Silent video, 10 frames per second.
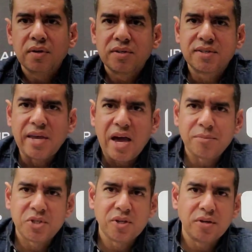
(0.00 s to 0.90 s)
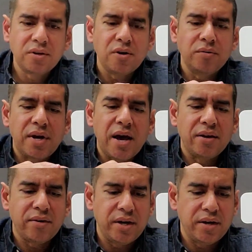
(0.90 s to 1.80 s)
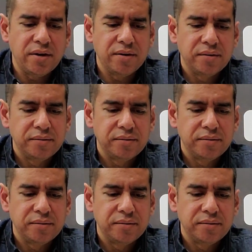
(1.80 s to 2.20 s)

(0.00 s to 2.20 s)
Samsung Note 9 right here.